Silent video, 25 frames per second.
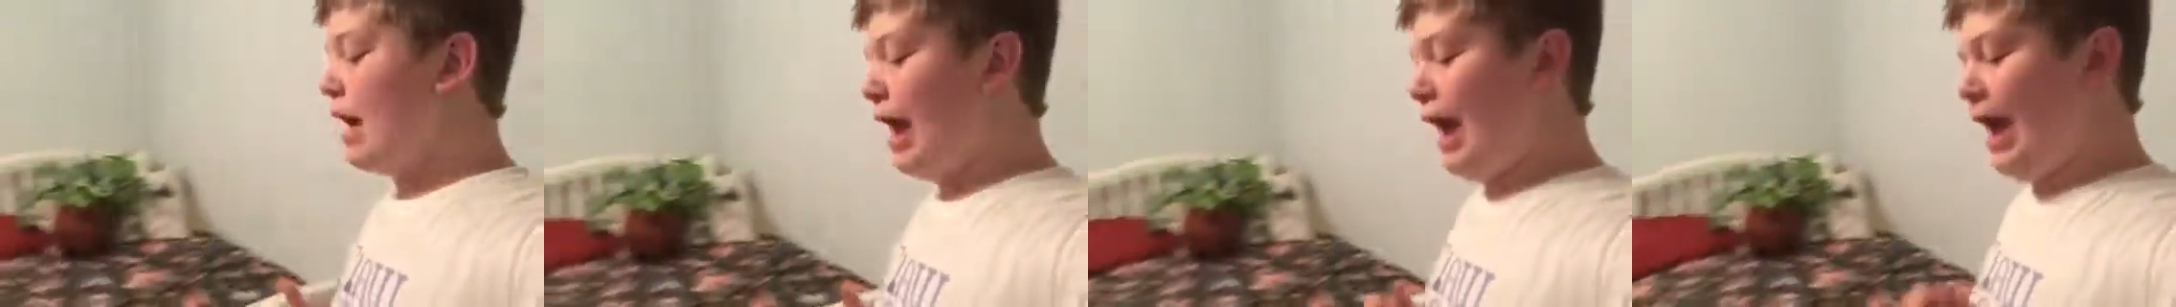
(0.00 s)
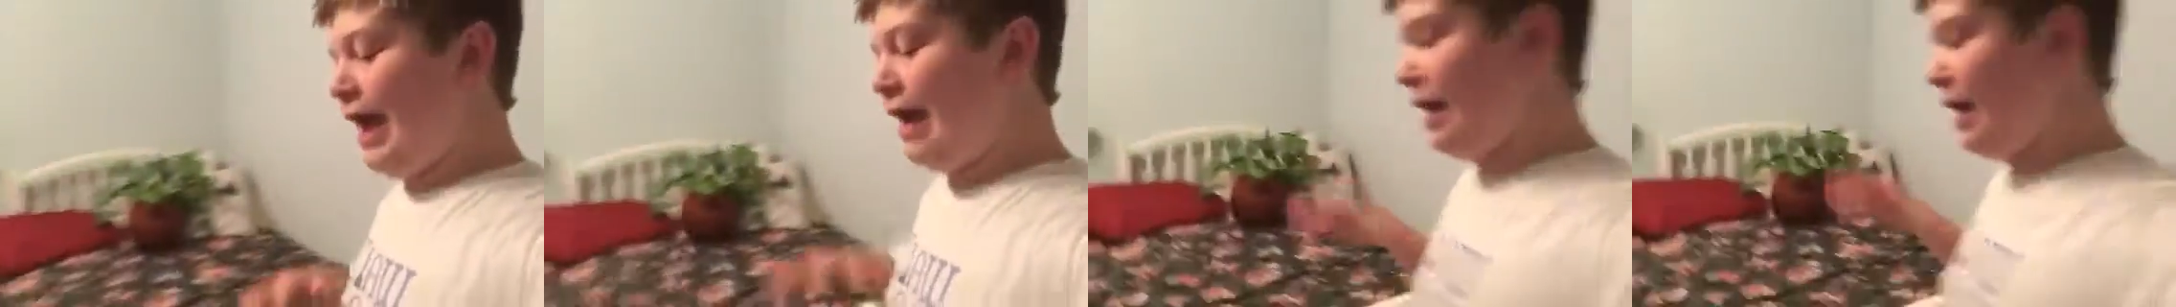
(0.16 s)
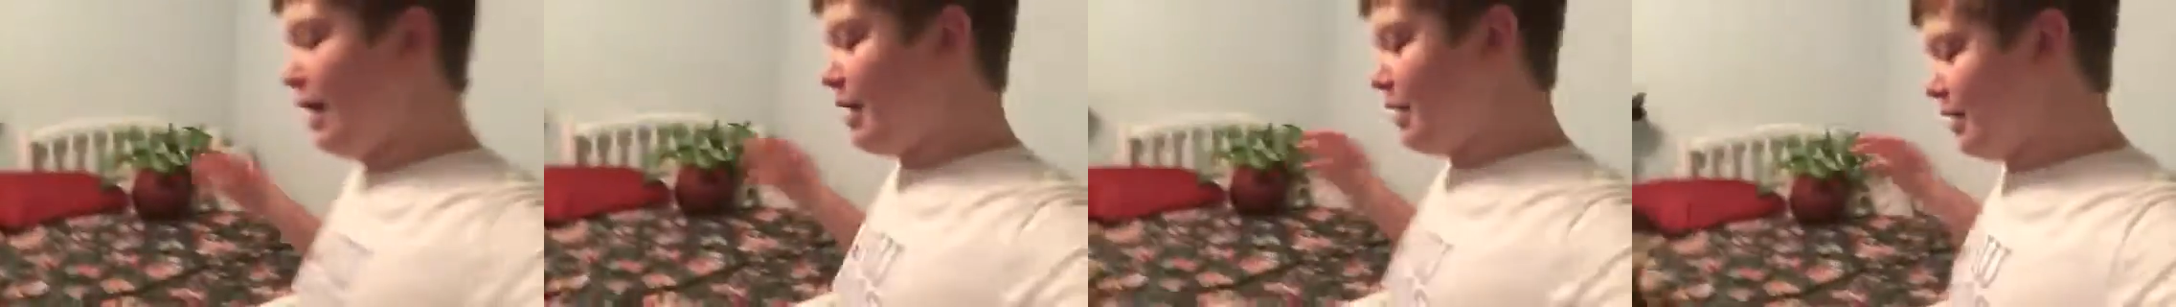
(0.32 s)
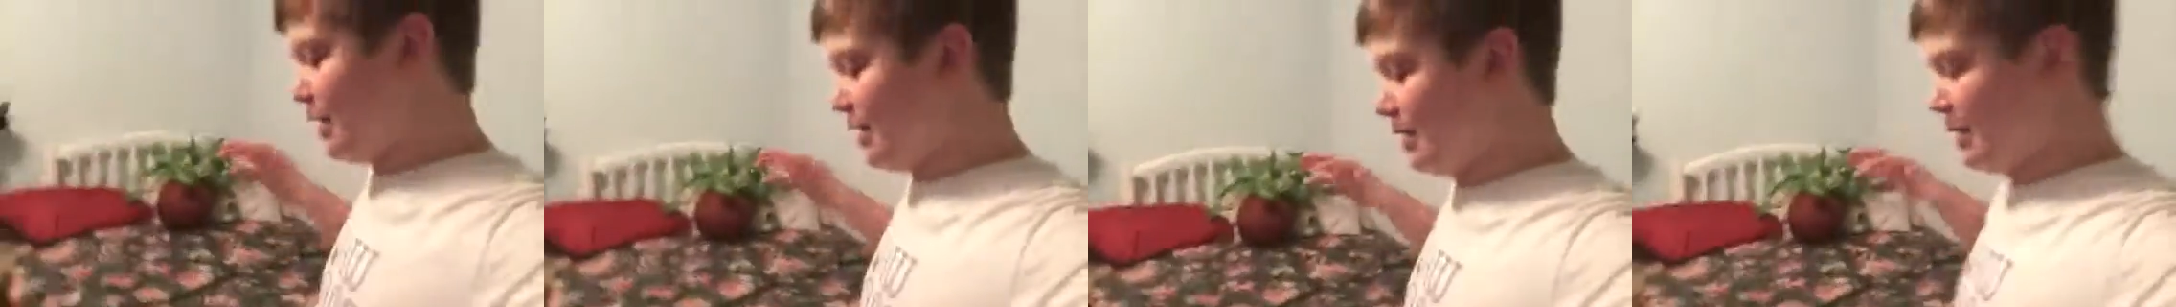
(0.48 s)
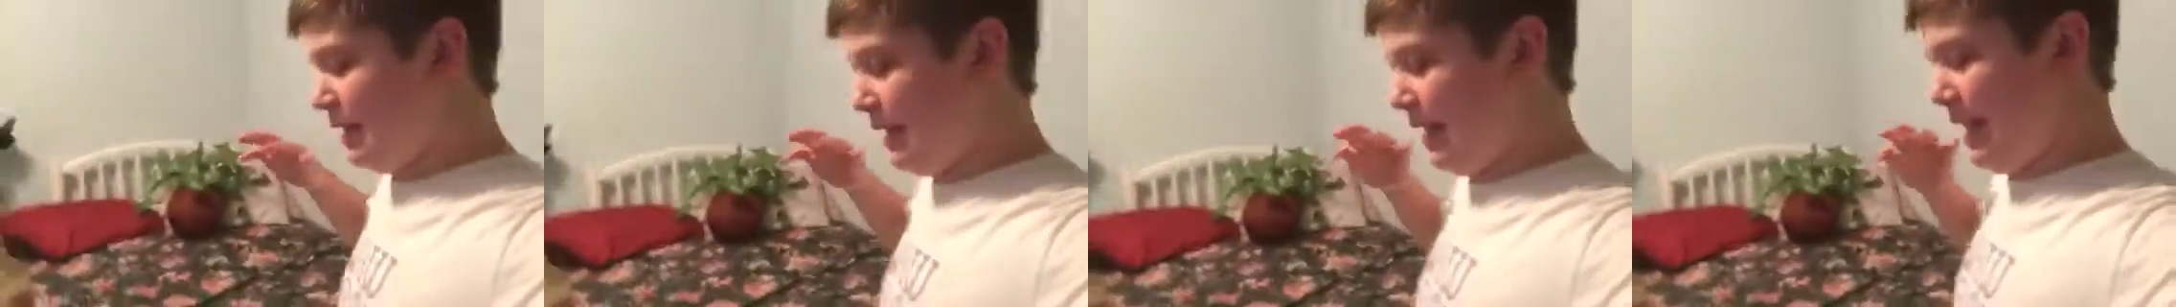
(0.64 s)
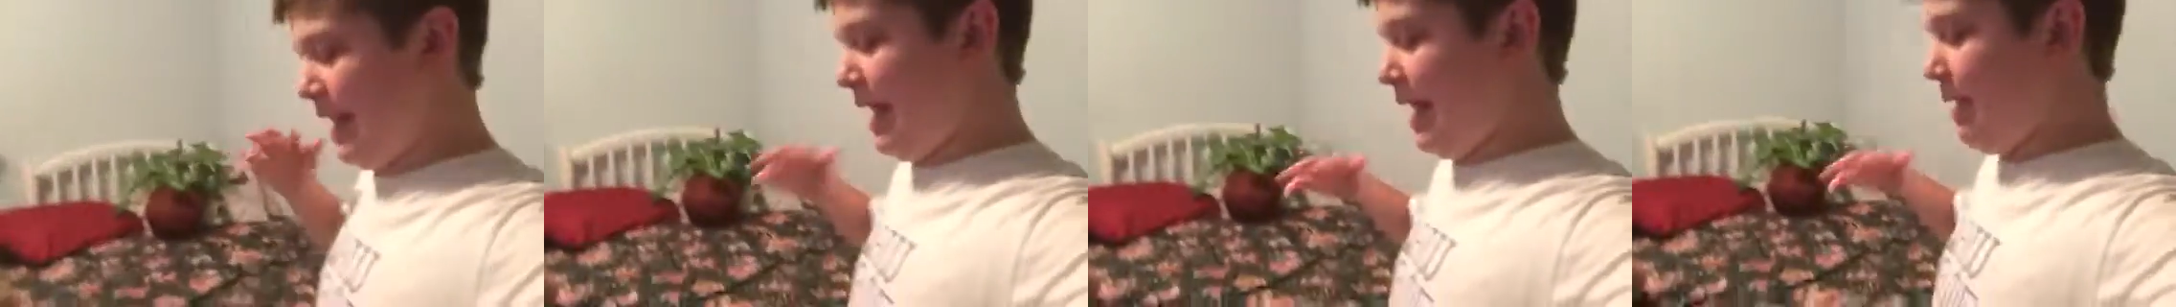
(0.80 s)

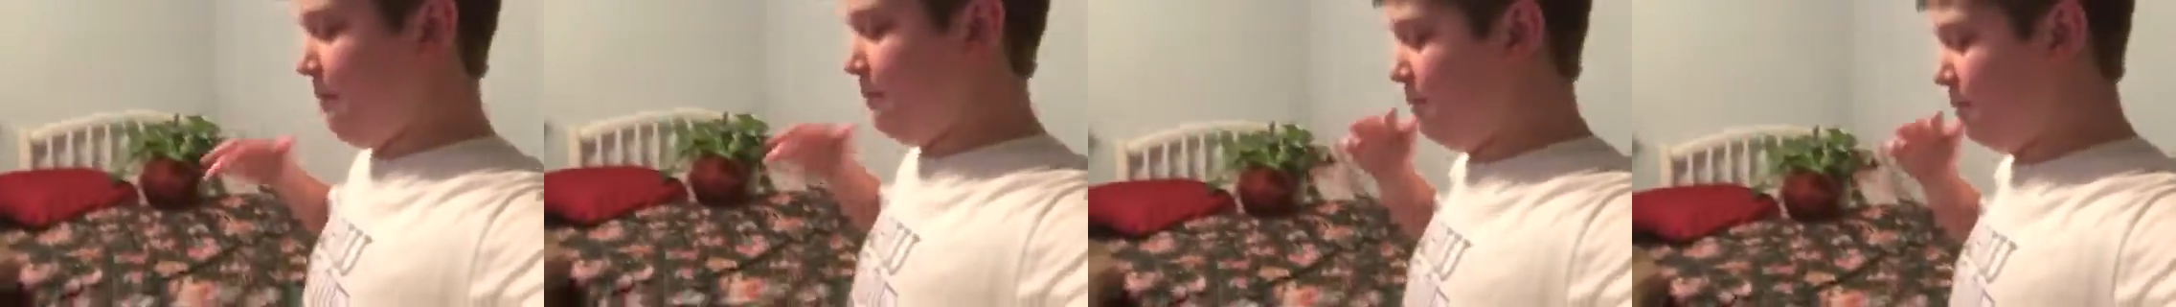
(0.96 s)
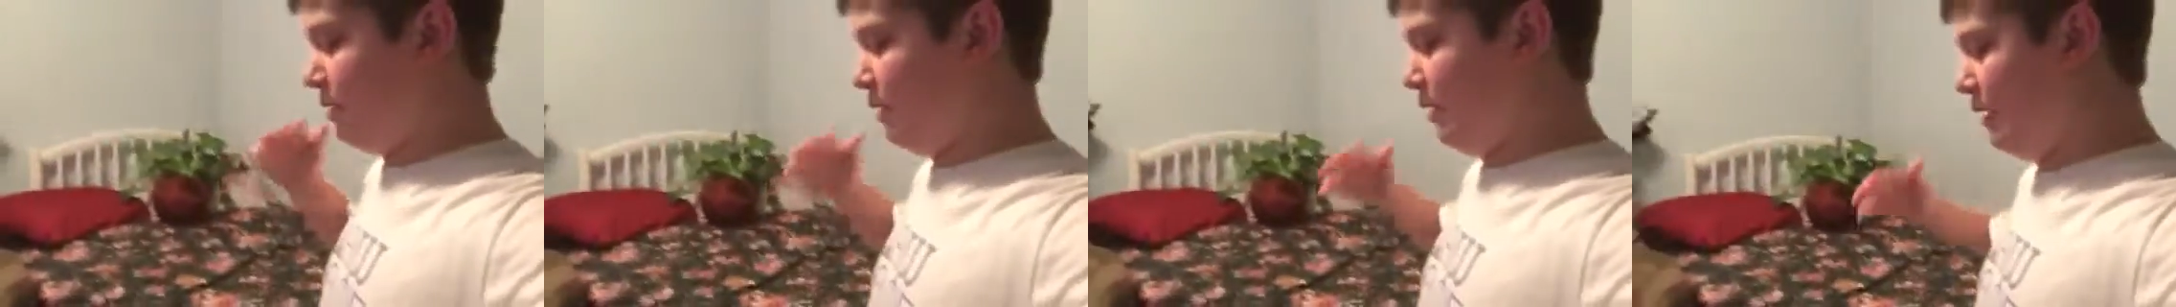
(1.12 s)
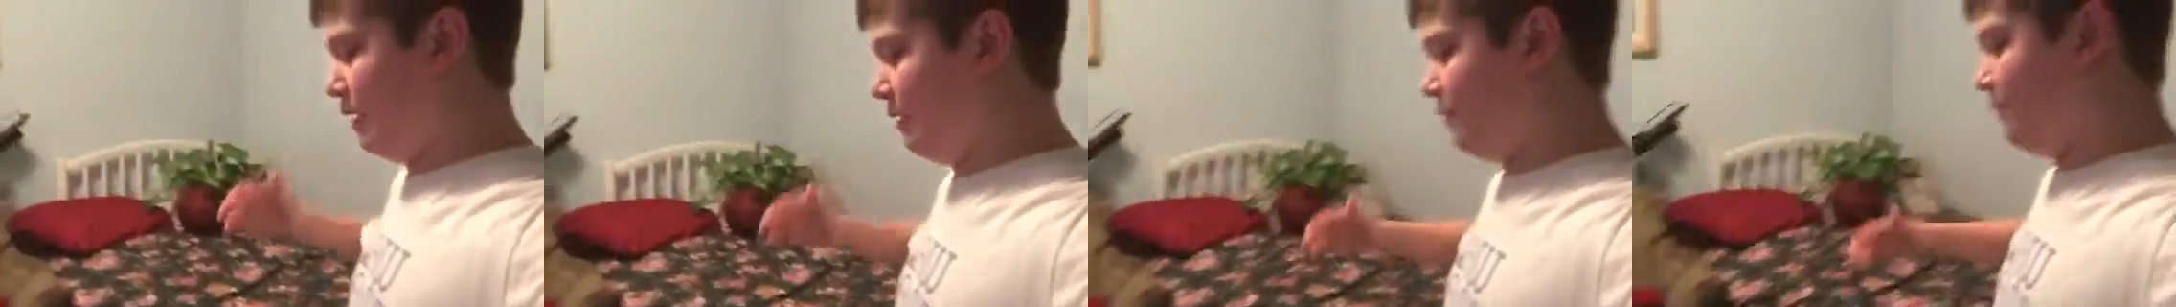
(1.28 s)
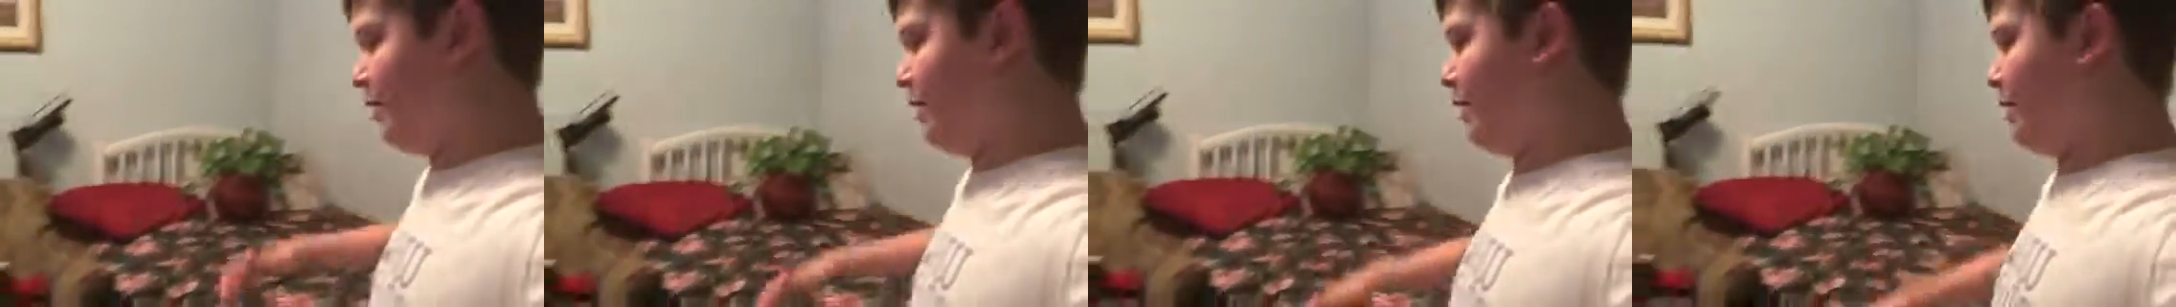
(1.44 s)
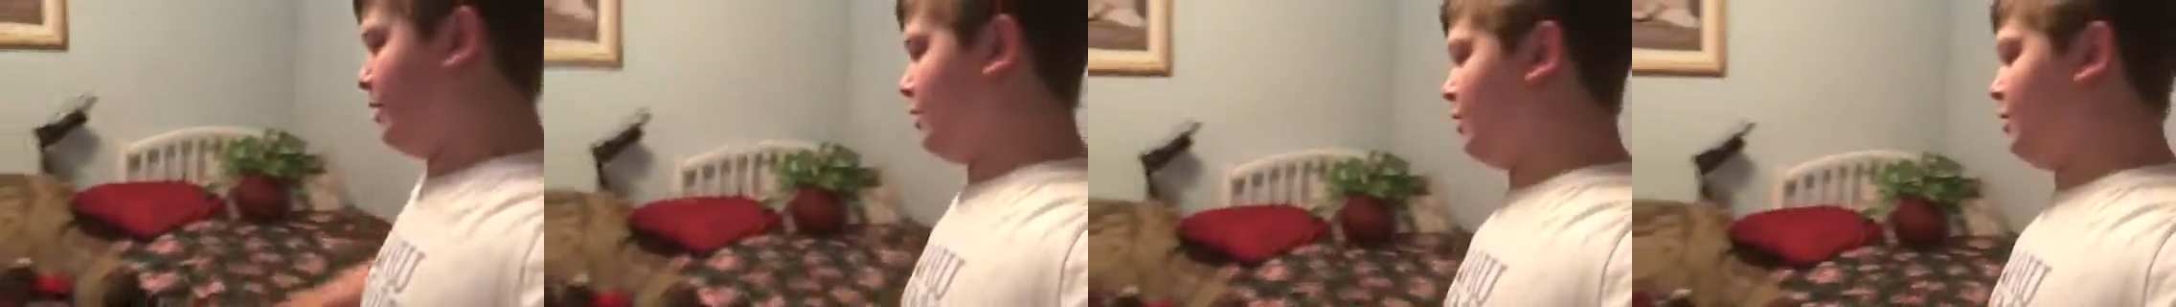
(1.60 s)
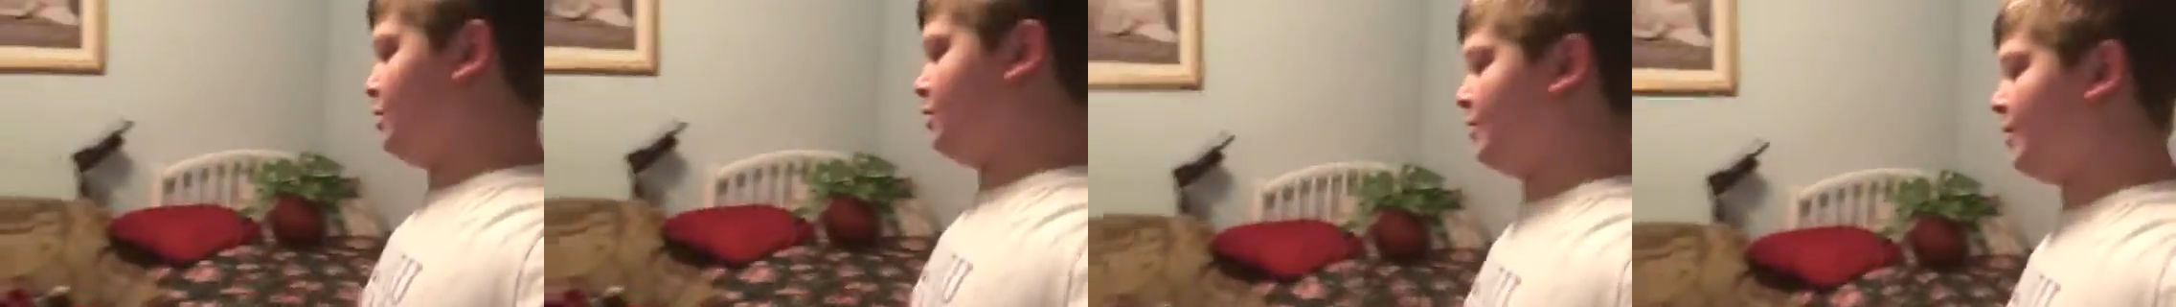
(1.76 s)
honestly can't believe
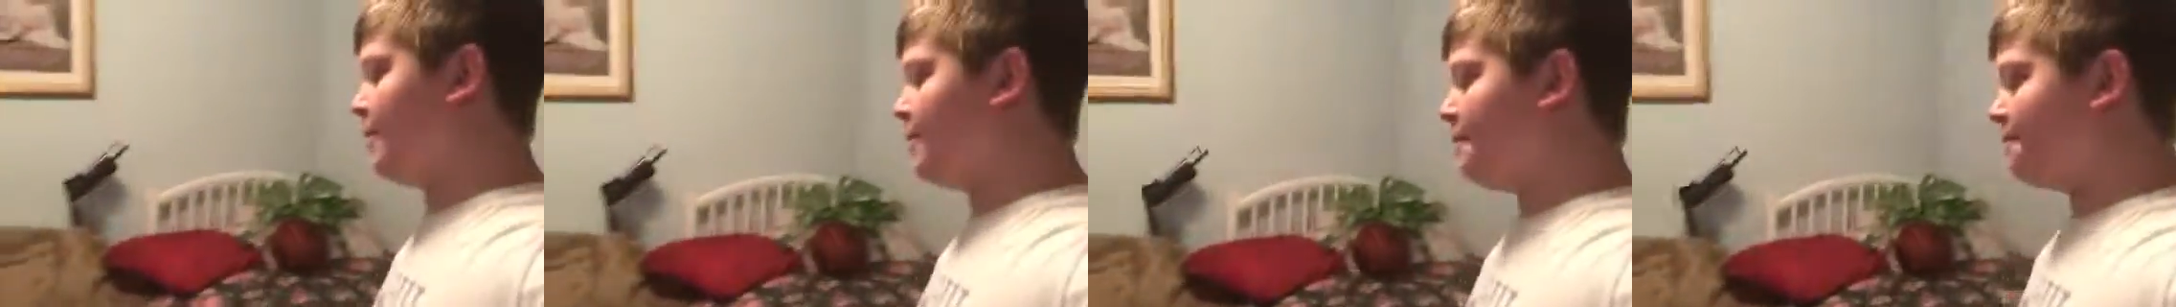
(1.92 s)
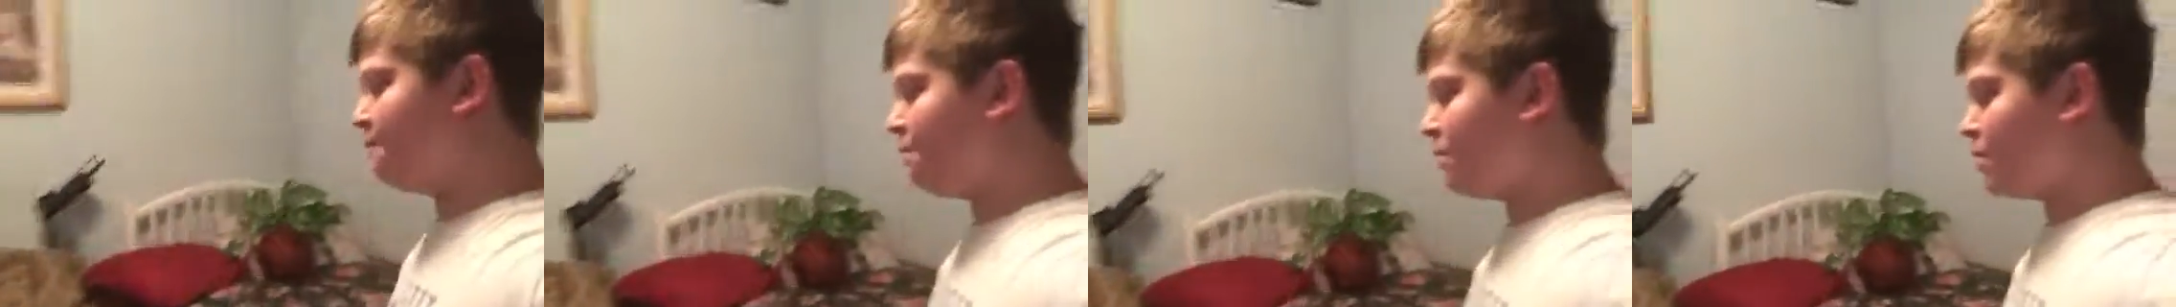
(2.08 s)
it, 'cause